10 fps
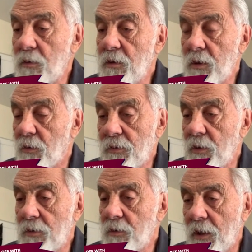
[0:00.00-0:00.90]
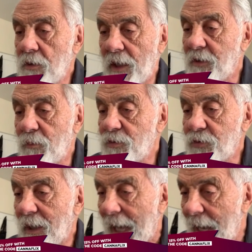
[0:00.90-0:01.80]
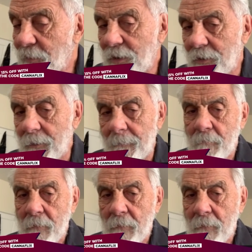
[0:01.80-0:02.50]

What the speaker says: you know, nothing was going to happen to them.